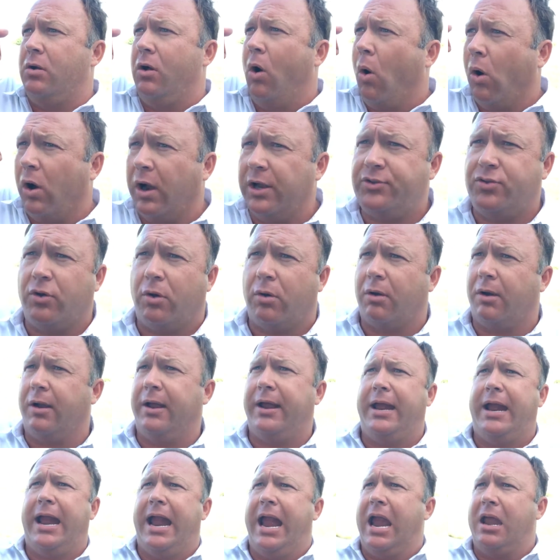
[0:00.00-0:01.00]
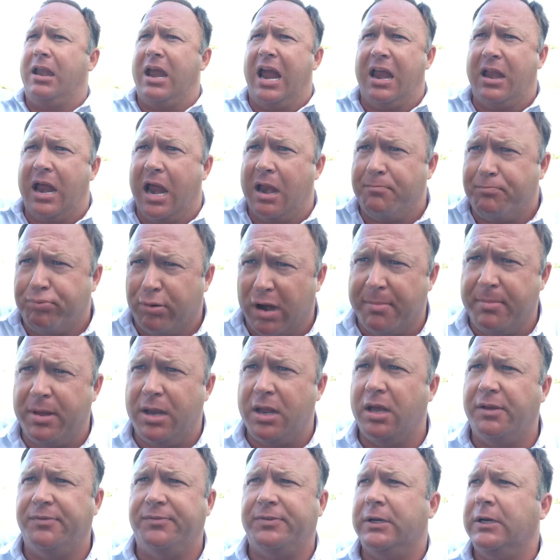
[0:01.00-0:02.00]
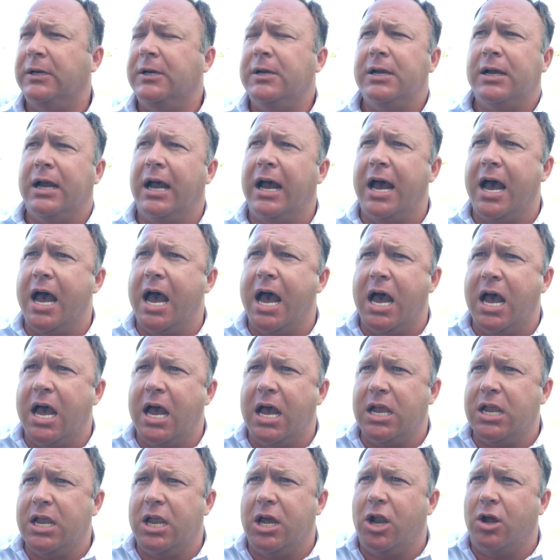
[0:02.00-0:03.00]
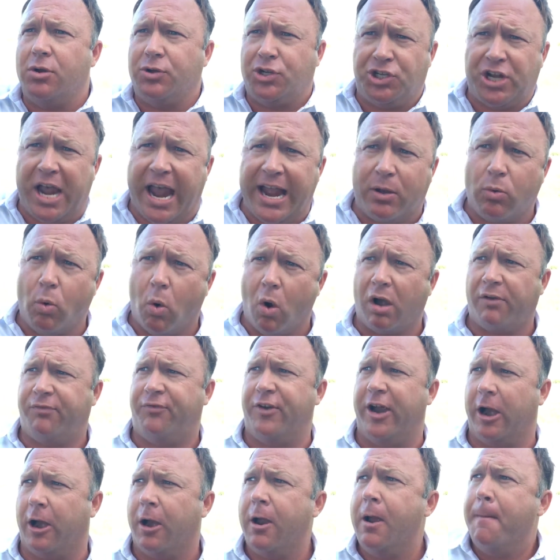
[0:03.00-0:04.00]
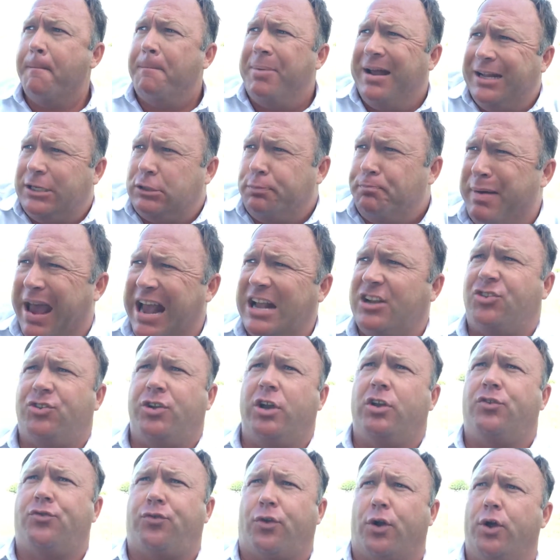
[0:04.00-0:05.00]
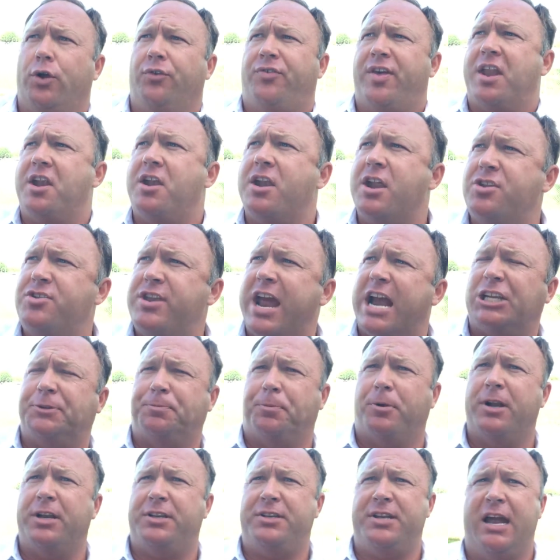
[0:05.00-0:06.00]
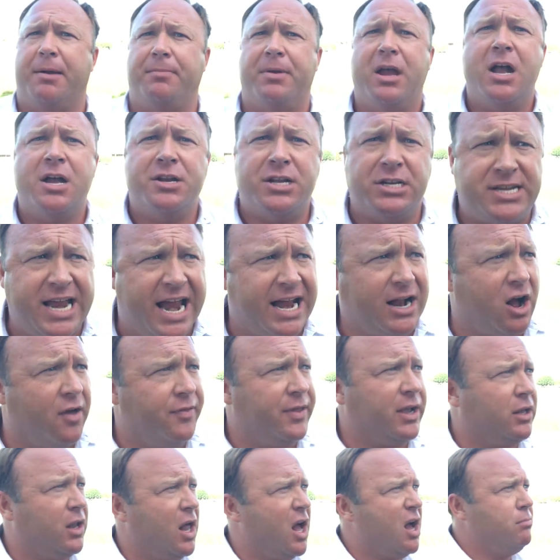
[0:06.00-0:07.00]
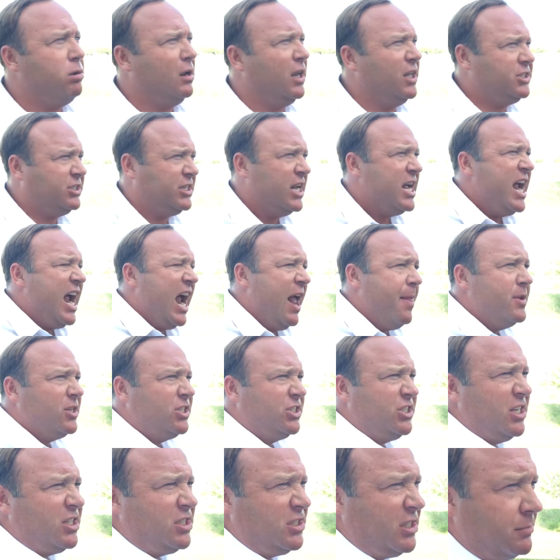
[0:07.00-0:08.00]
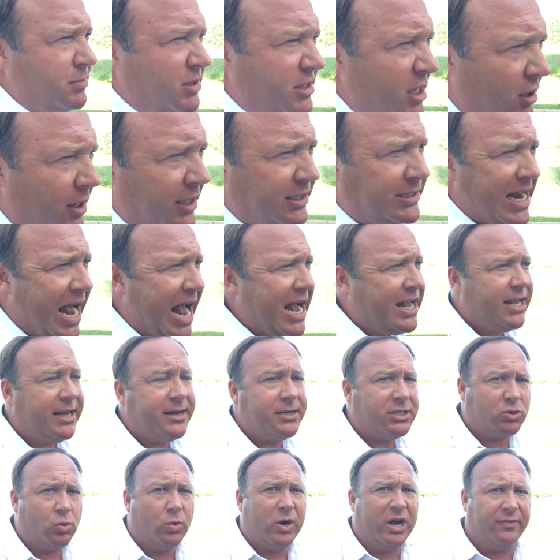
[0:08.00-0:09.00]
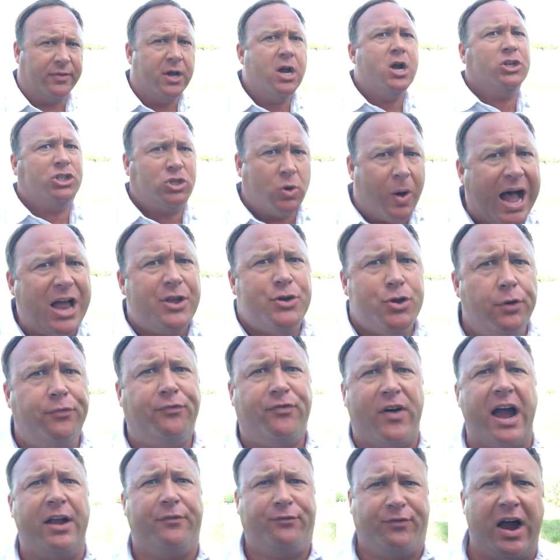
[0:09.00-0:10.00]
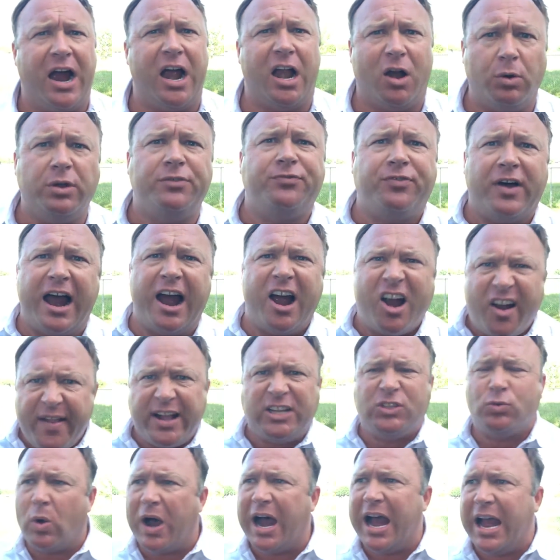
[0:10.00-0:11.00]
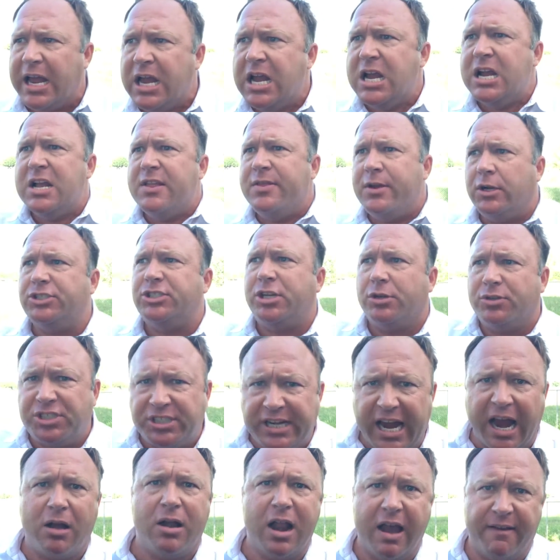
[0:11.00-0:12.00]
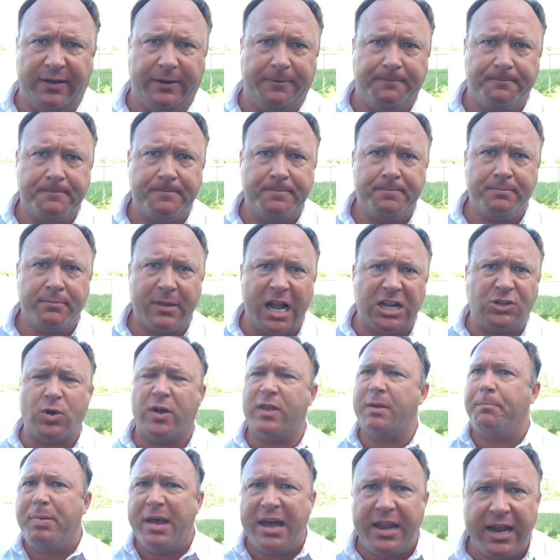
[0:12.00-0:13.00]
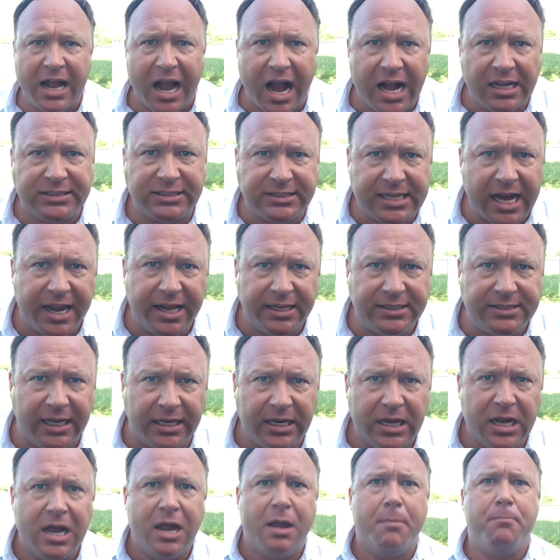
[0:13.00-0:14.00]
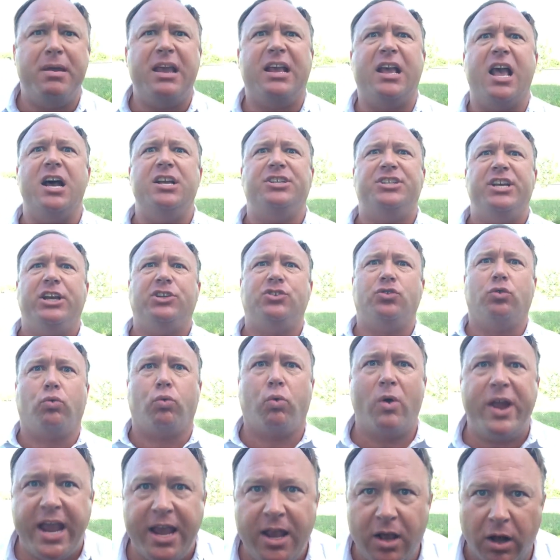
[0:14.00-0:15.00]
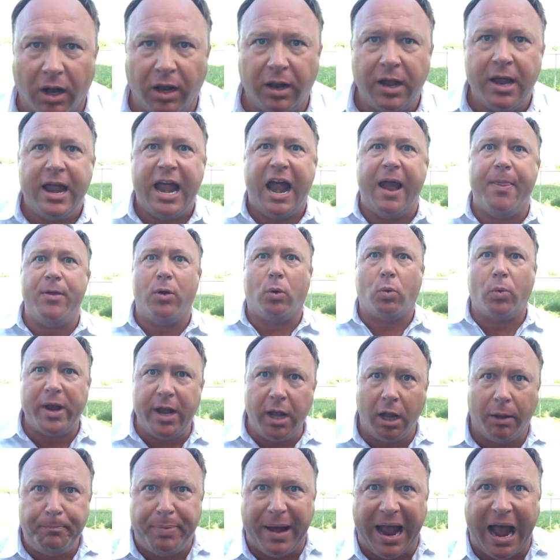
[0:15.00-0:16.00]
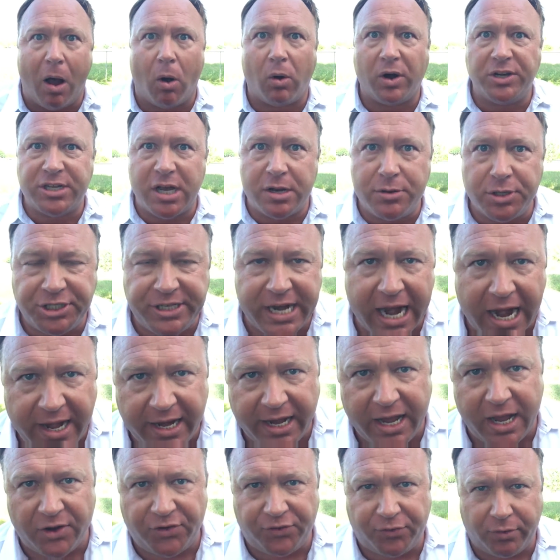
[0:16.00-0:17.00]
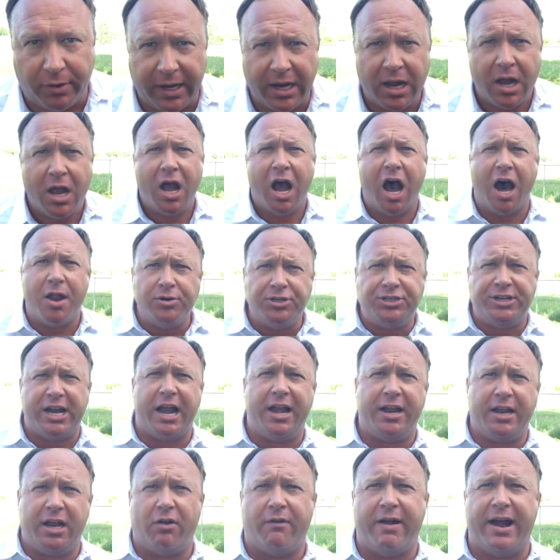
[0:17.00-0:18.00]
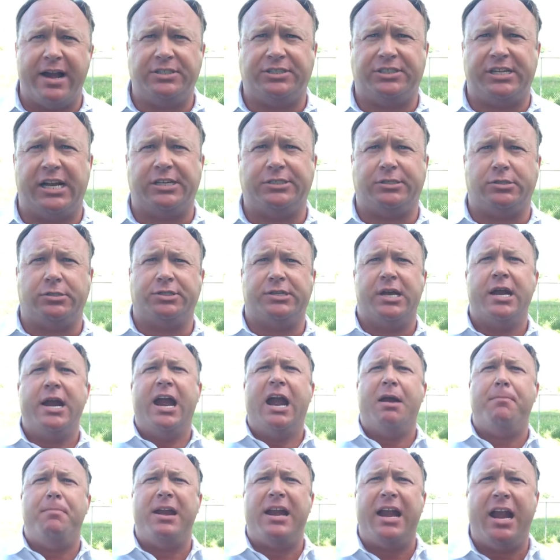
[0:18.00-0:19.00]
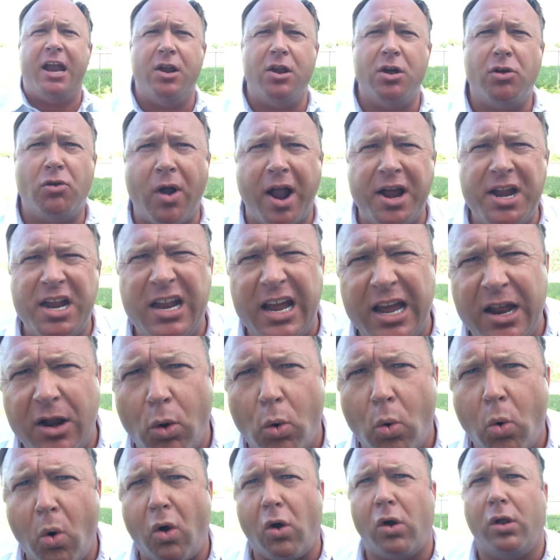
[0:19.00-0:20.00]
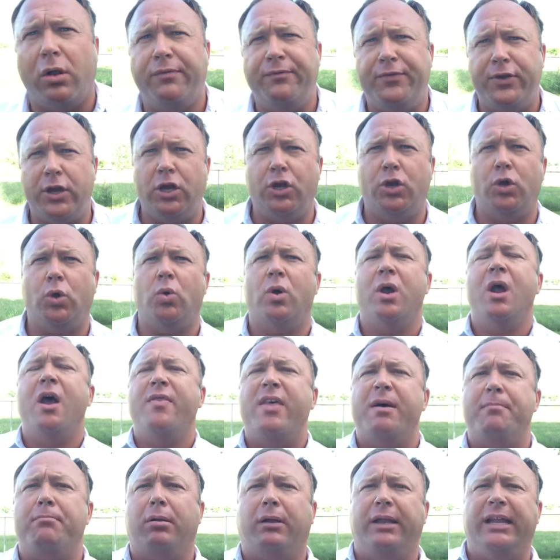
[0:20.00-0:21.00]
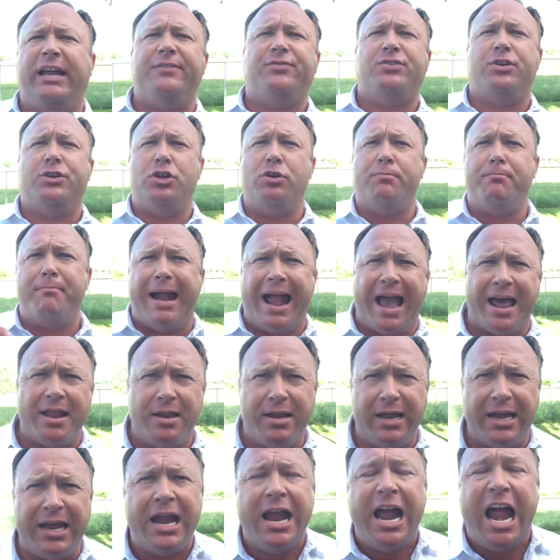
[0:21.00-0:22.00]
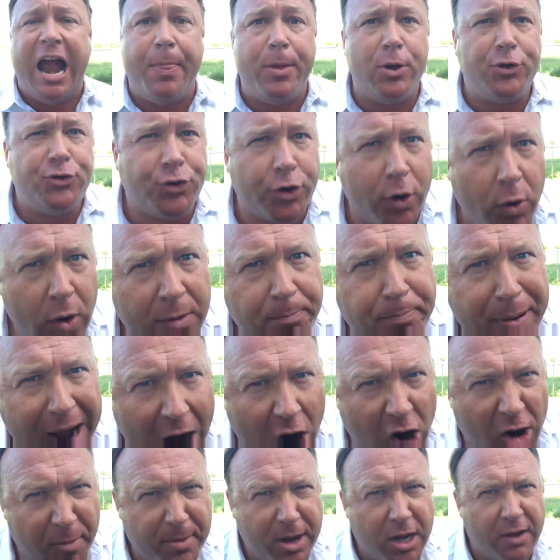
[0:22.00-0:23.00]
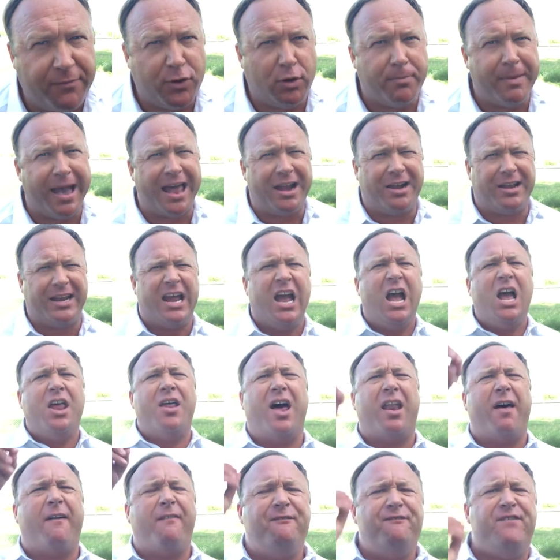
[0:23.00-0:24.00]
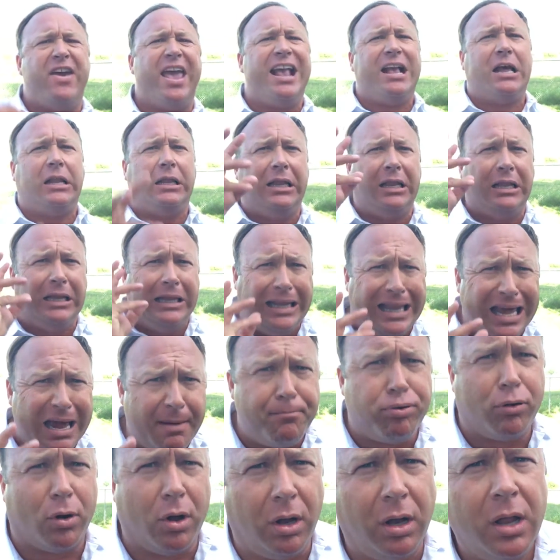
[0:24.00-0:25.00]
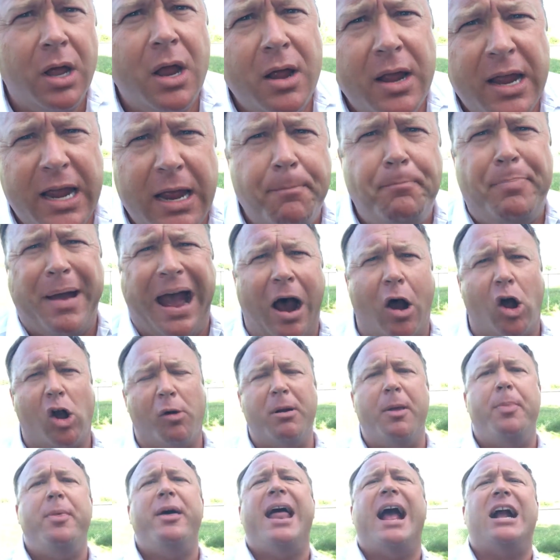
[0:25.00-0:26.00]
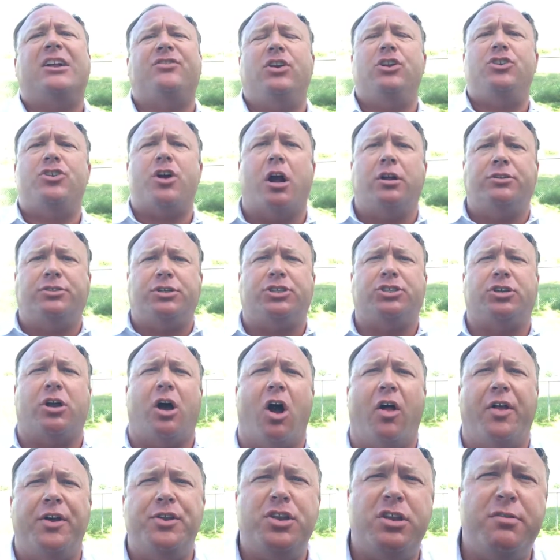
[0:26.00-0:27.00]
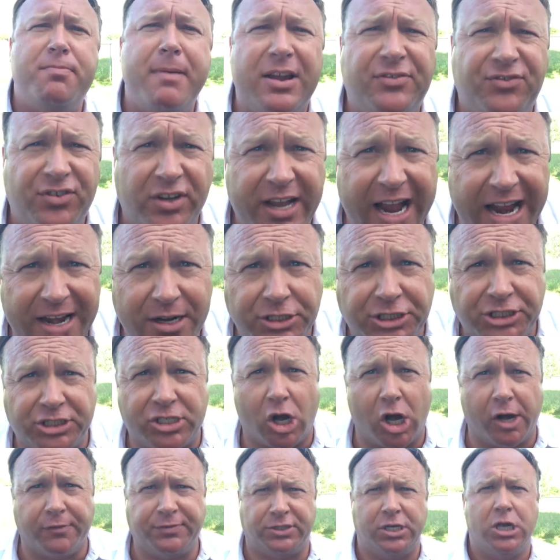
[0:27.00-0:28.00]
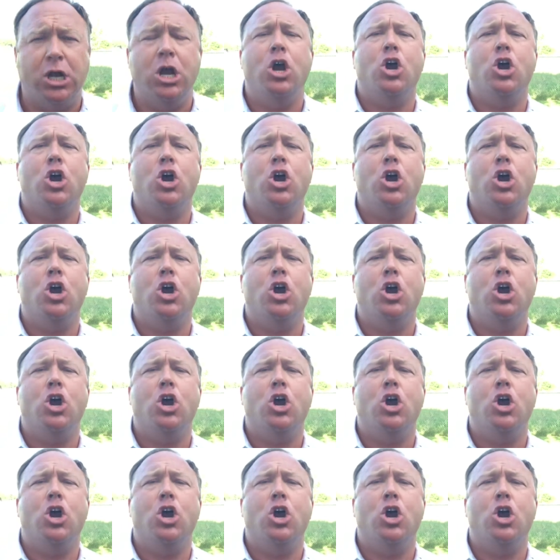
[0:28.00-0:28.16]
oratory and primitive, psych warfare. But it's based in truth and in a desperate attempt to take on the globalists and the systems they're attacking us with. So I do fight fire with fire. That's why they're so scared of it. That's why the Pentagon studies it, because it's real. And the real power is understanding history, understanding your ancestors, and being integrated in a worldview that believes in humanity and the true empowerment of humanity, not a fake liberal empowerment that actually turns us all into domesticated serfs